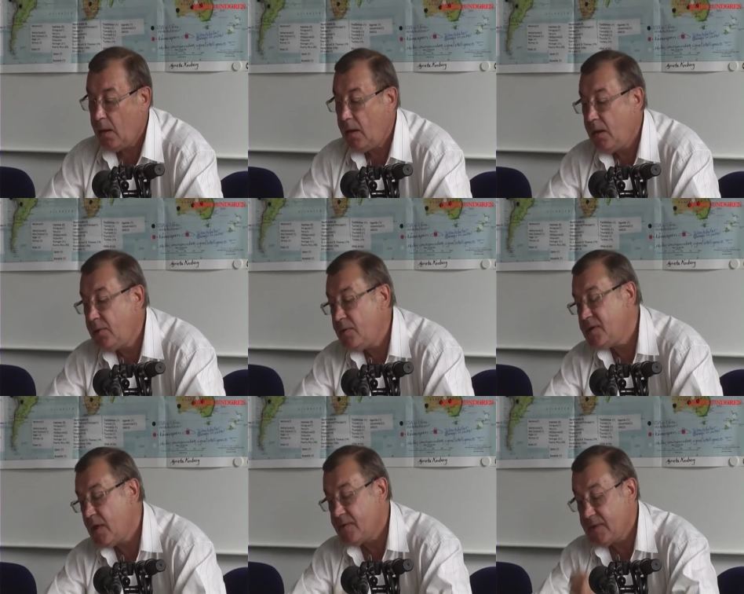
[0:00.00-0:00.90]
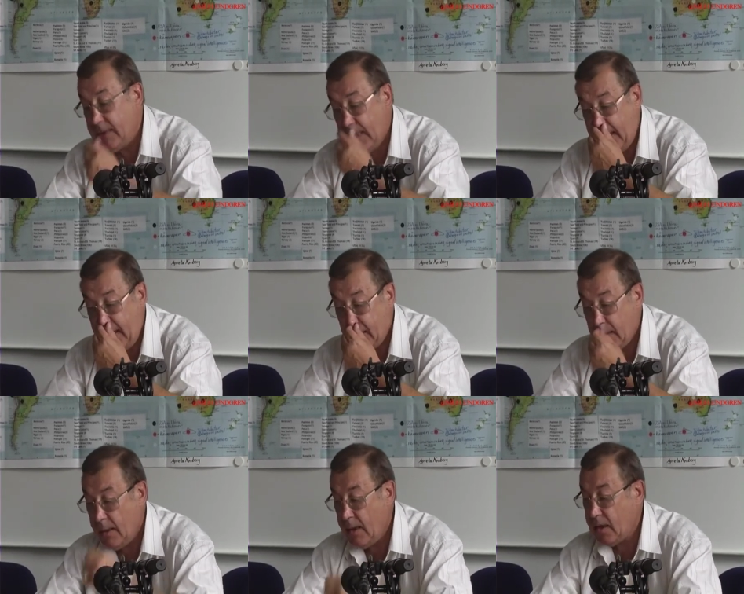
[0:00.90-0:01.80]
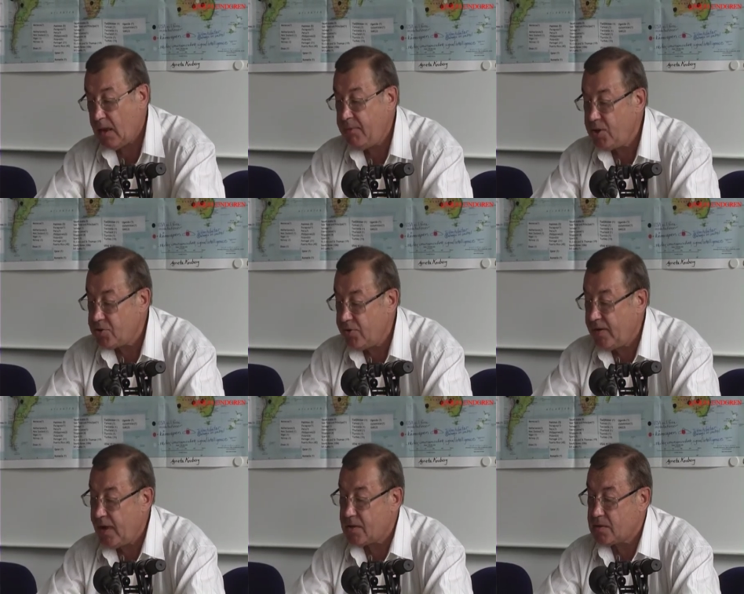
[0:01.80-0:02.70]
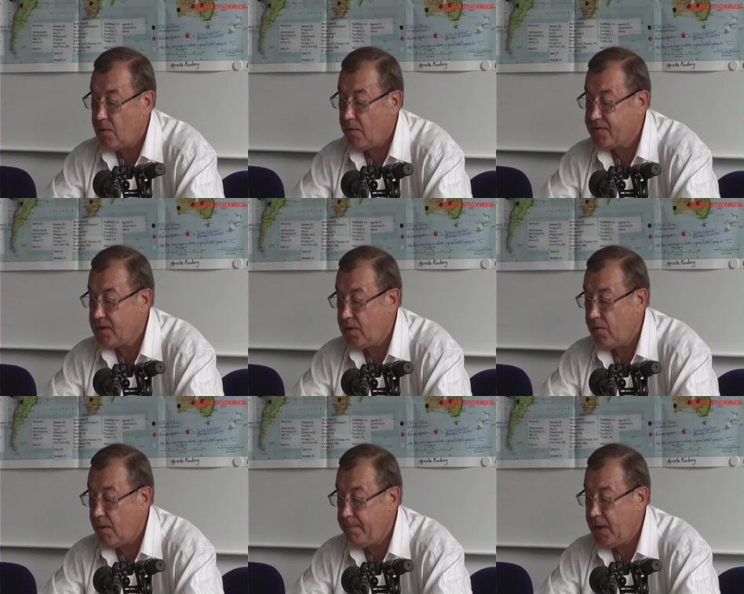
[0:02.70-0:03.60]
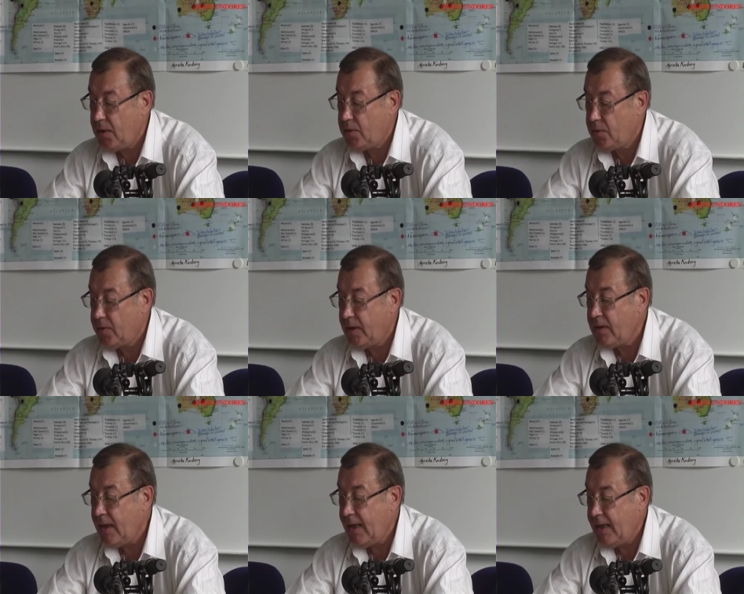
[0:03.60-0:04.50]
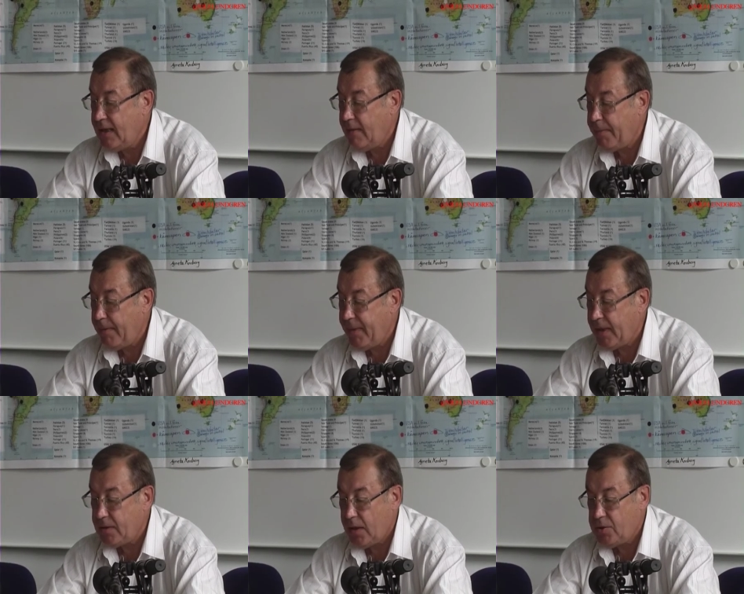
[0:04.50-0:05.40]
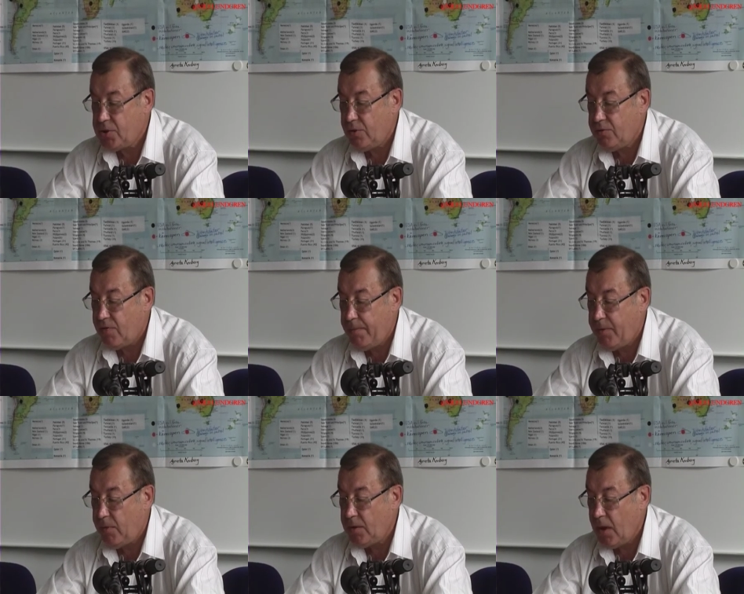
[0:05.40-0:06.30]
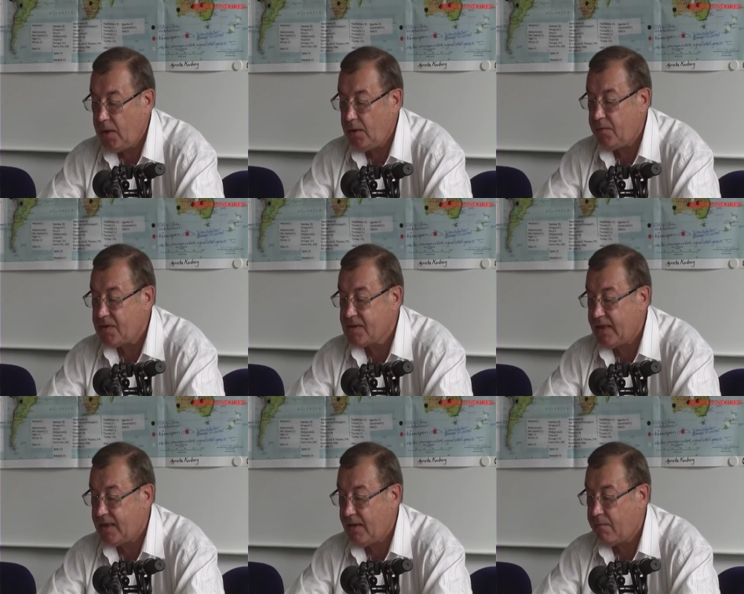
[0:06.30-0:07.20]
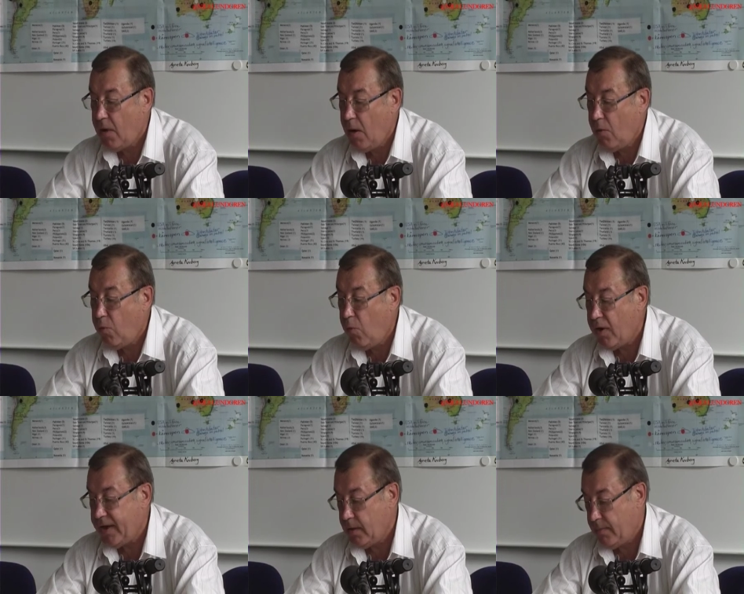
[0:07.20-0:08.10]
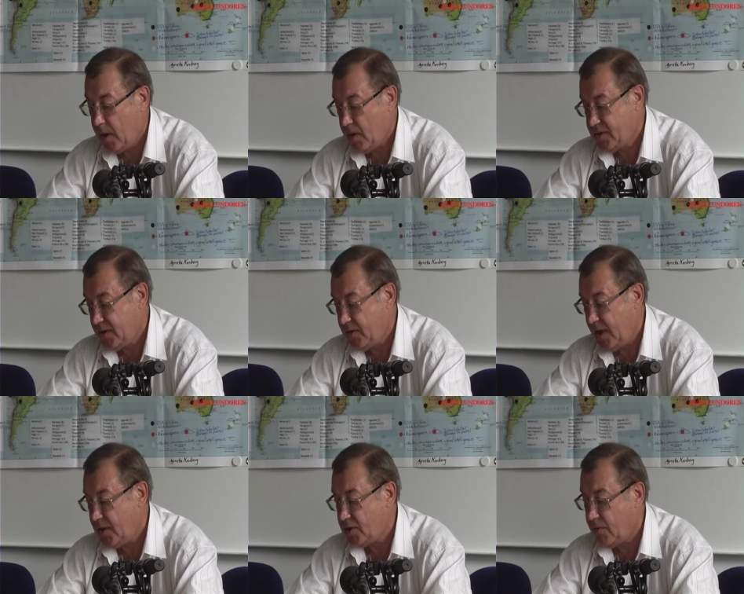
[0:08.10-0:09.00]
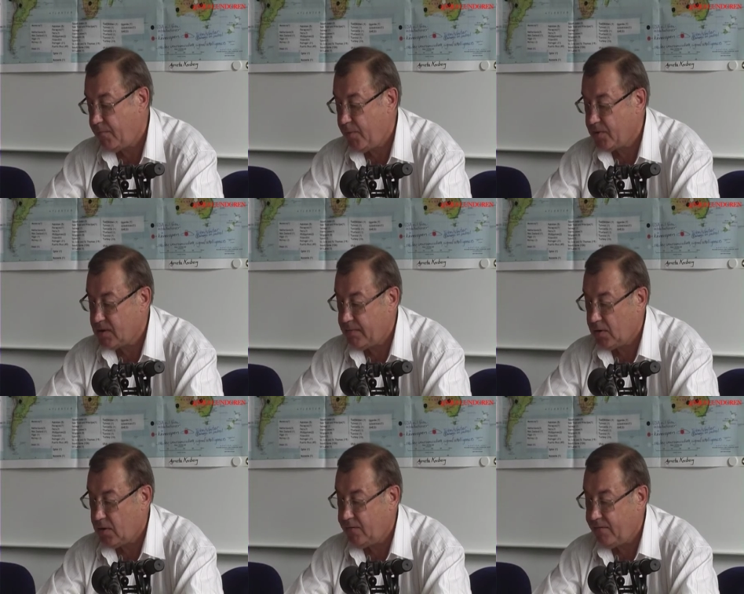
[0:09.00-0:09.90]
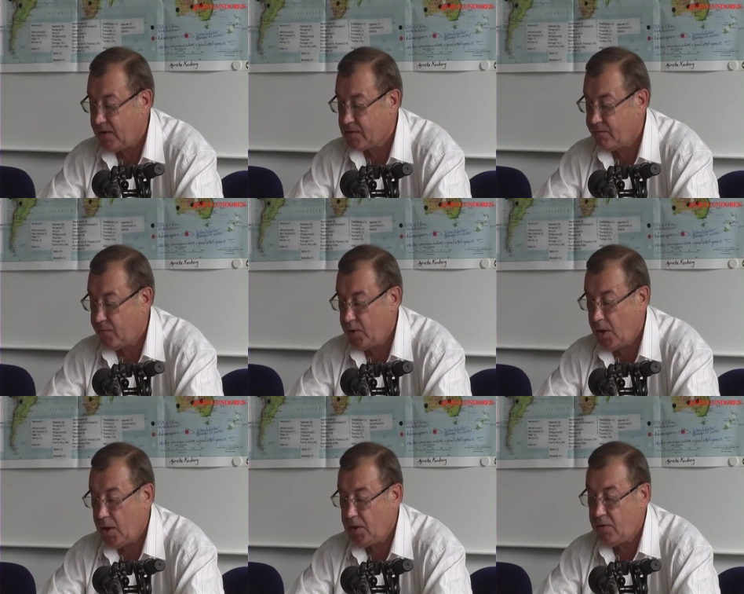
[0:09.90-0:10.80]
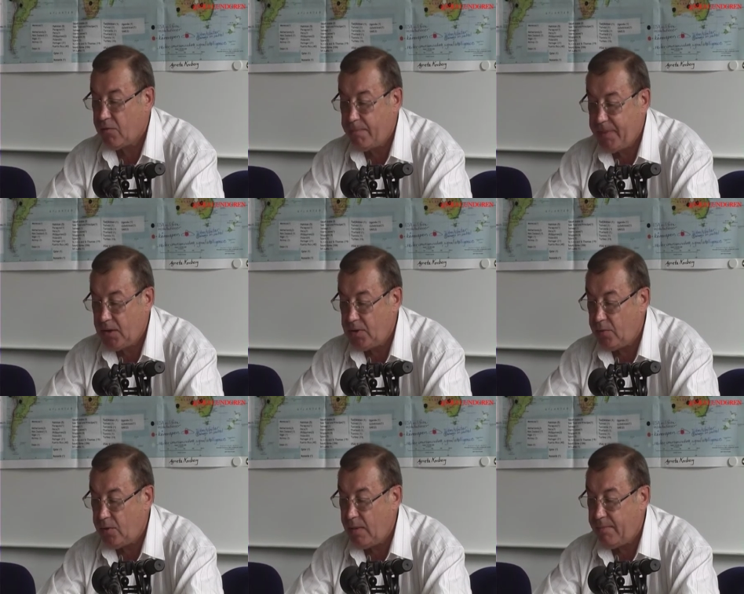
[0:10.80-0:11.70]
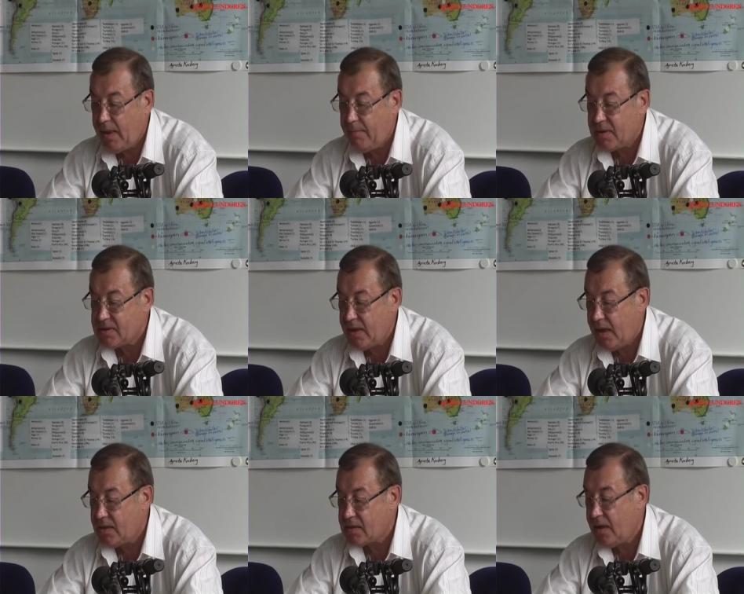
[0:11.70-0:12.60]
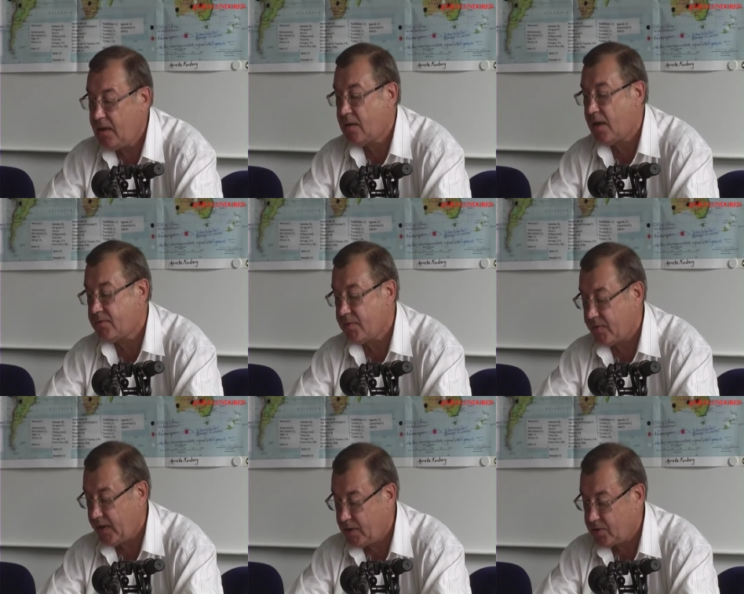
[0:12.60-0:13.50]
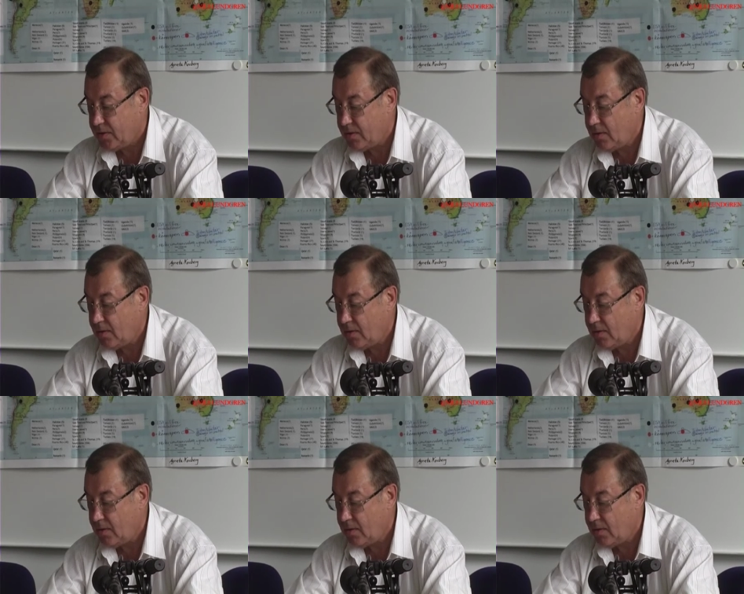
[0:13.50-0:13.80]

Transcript: In 2008, commissioners of the European Union have prepared a joint report in which they have worried about the danger of possible conflicts for European Union member states in Arctic region.